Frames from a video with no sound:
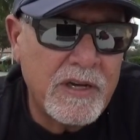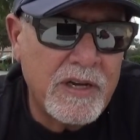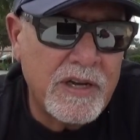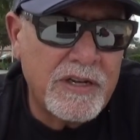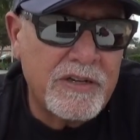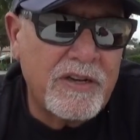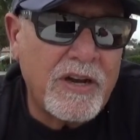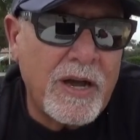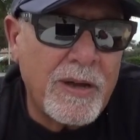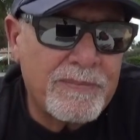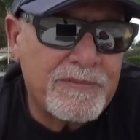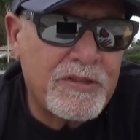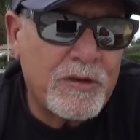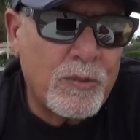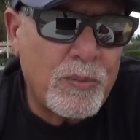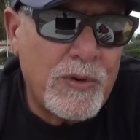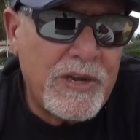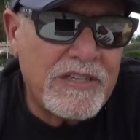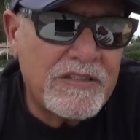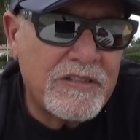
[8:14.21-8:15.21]
adopts a
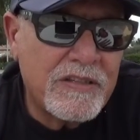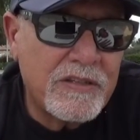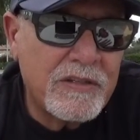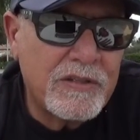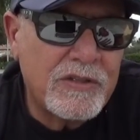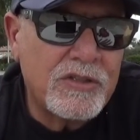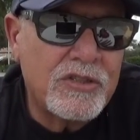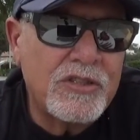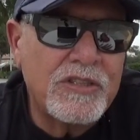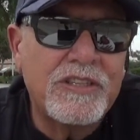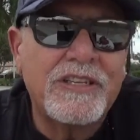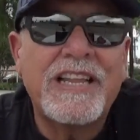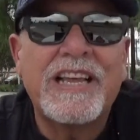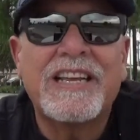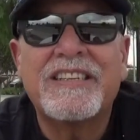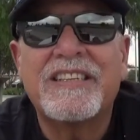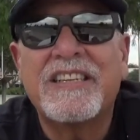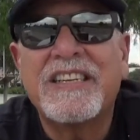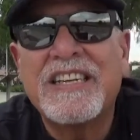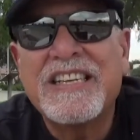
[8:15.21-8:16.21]
resolution
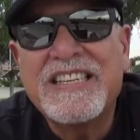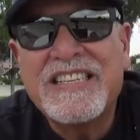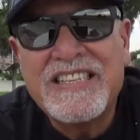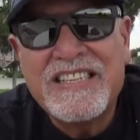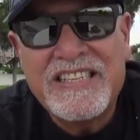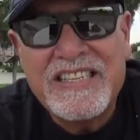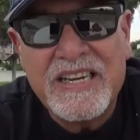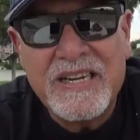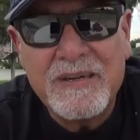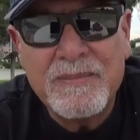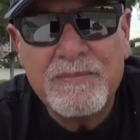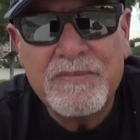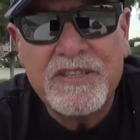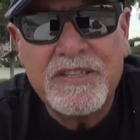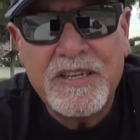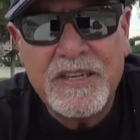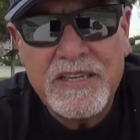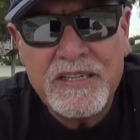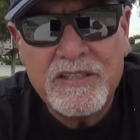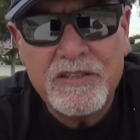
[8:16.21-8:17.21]
that
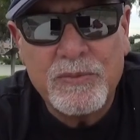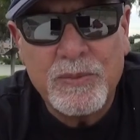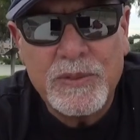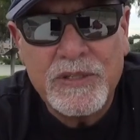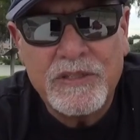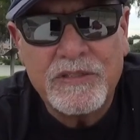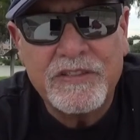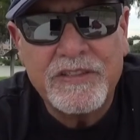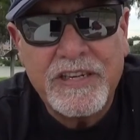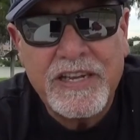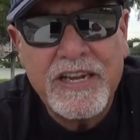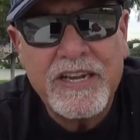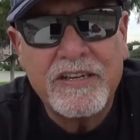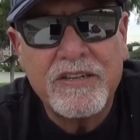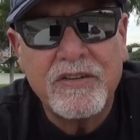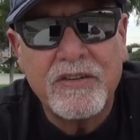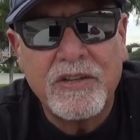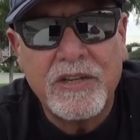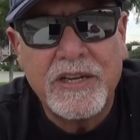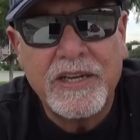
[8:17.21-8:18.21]
condemns Israel's
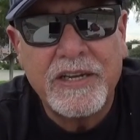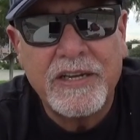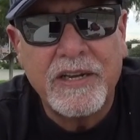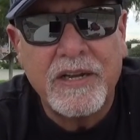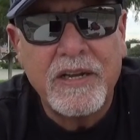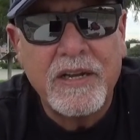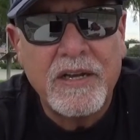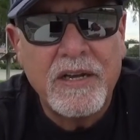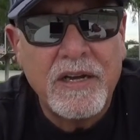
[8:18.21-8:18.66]
handling